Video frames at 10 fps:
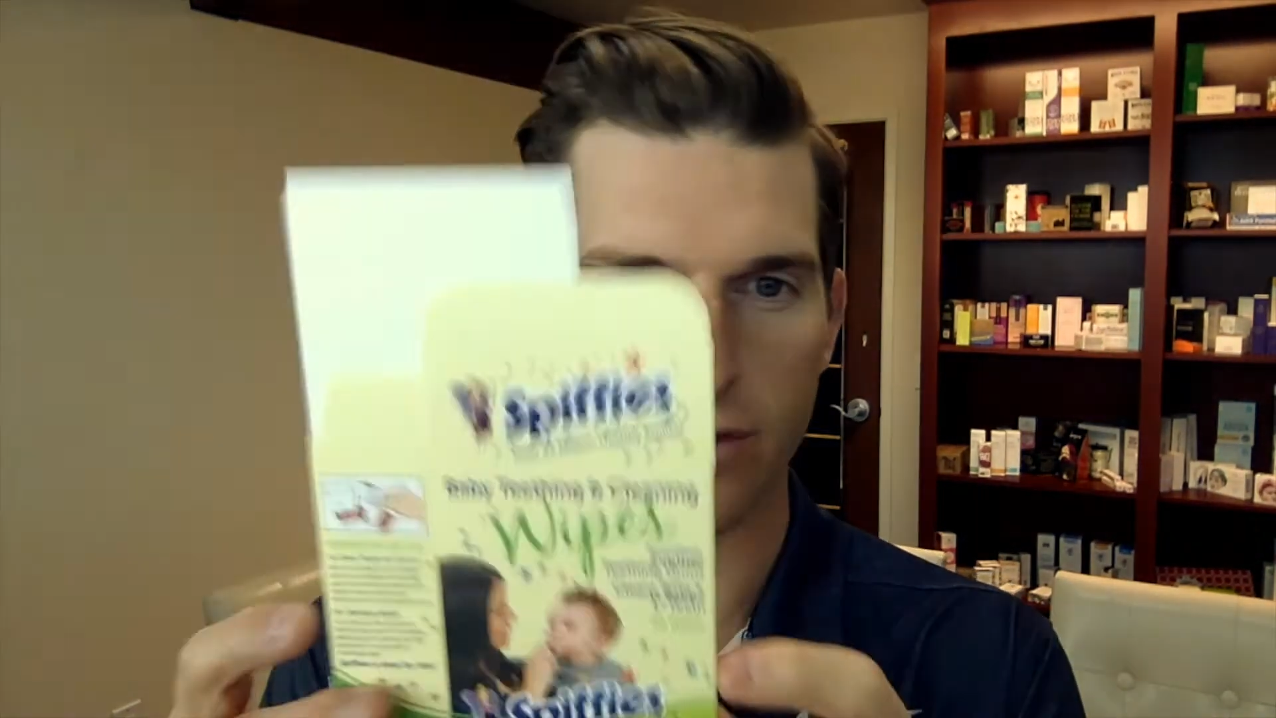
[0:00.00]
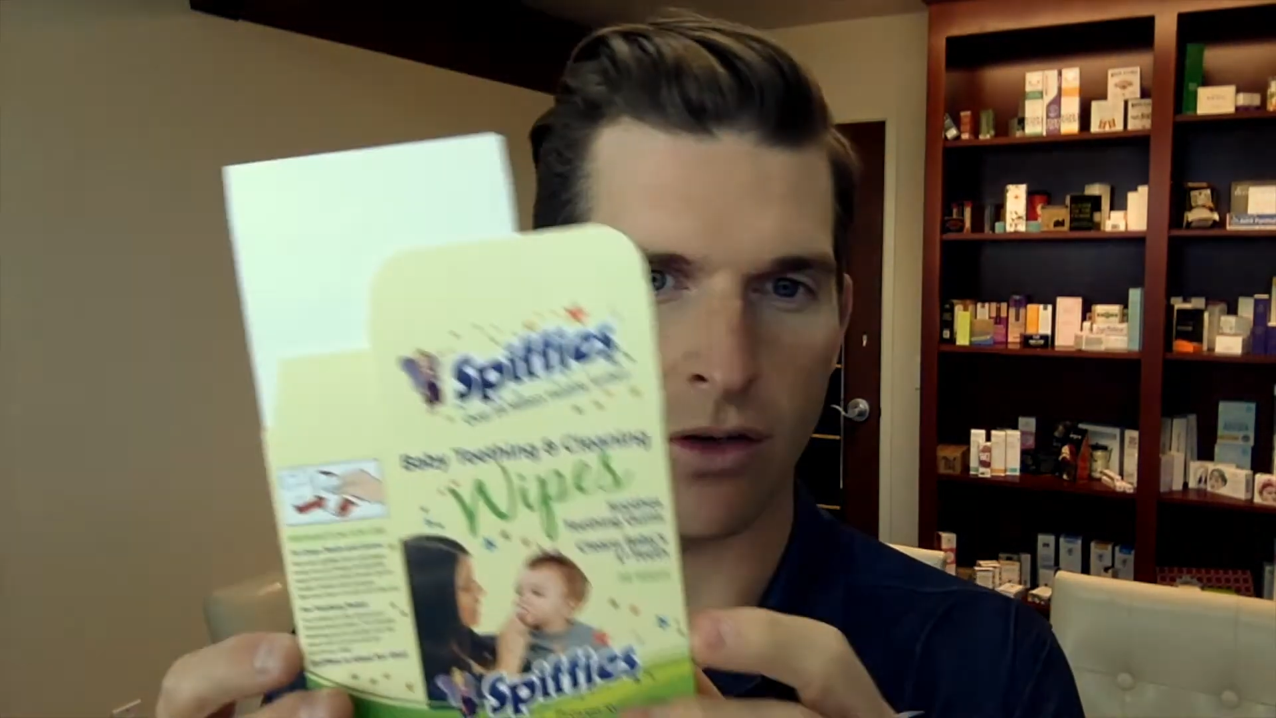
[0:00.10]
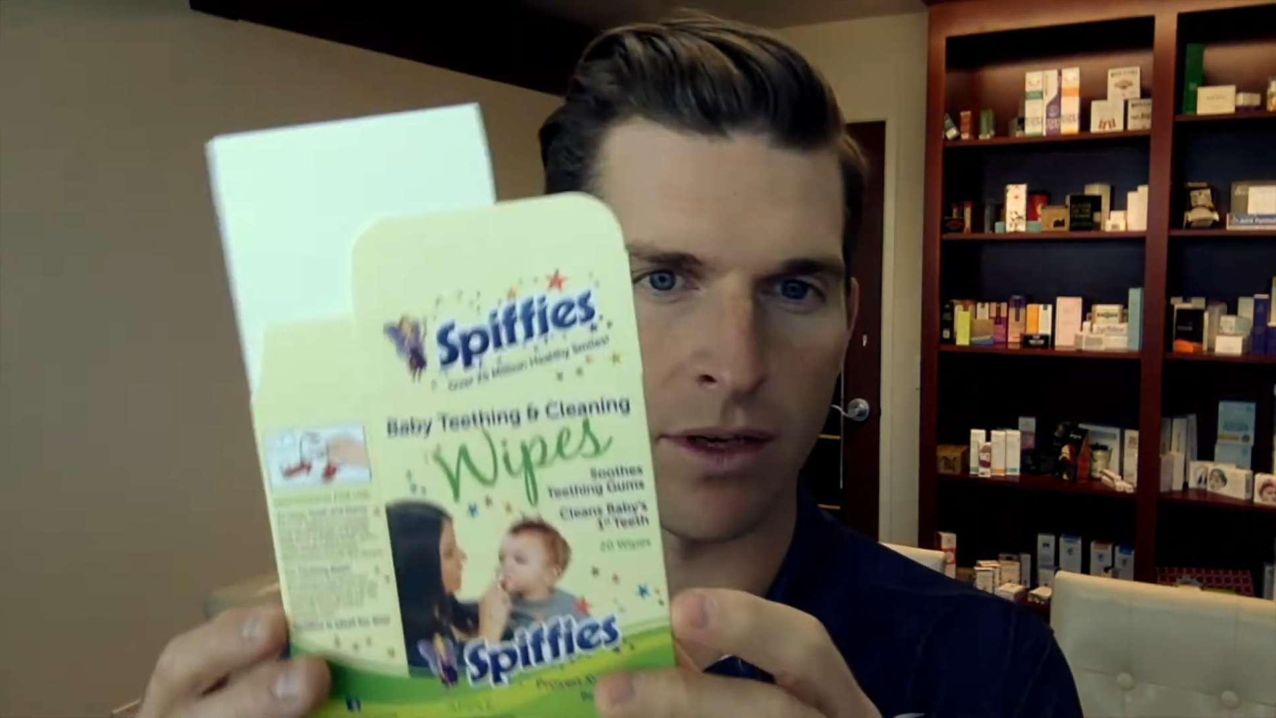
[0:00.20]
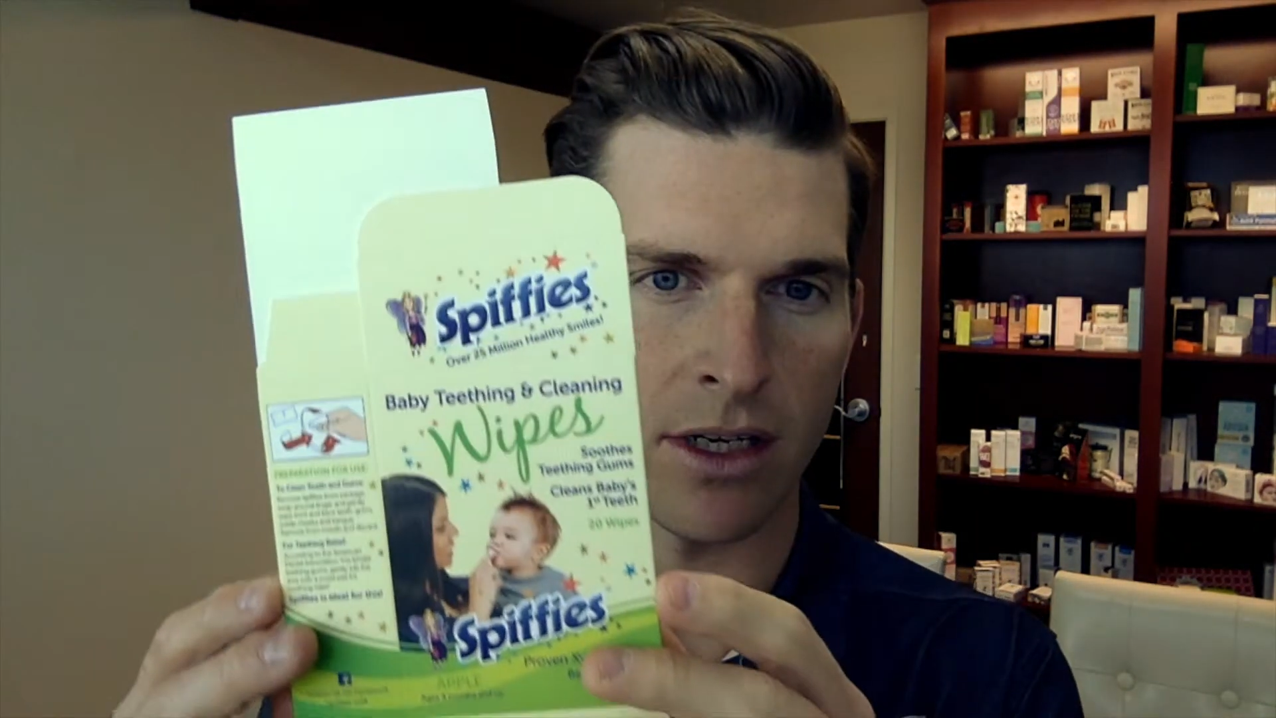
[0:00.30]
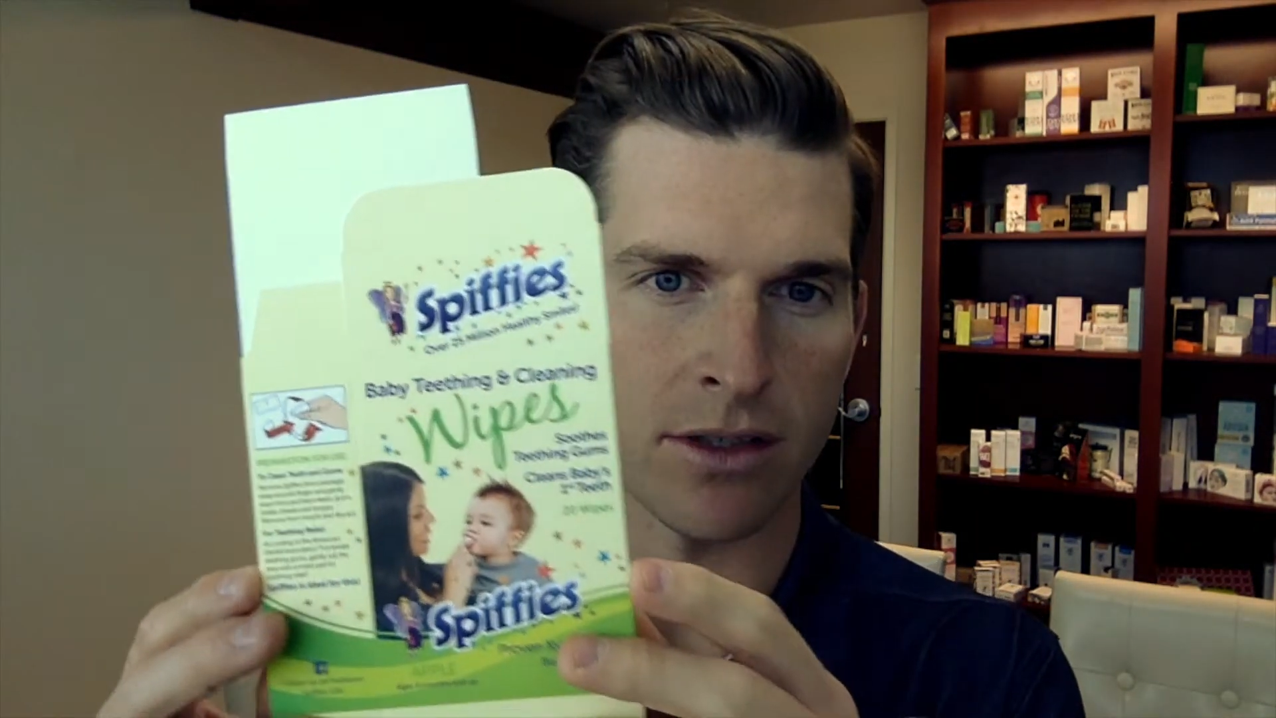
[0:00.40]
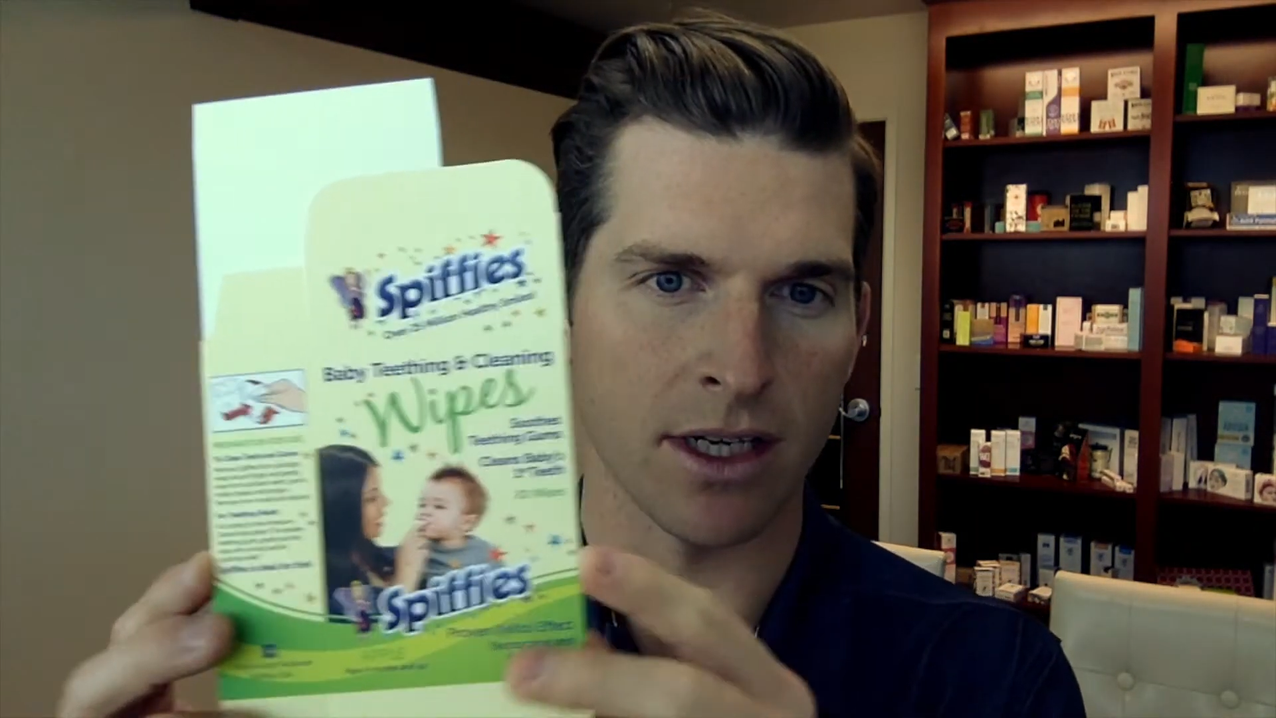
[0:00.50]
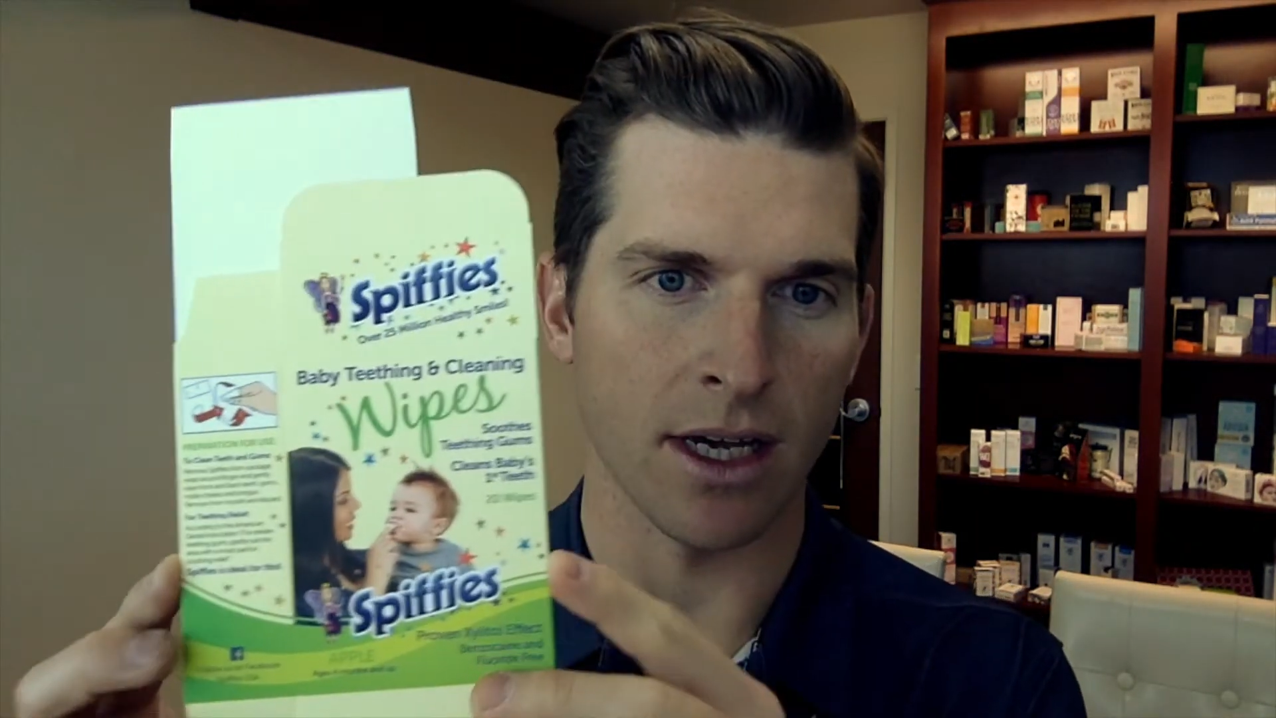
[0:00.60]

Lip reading: so here's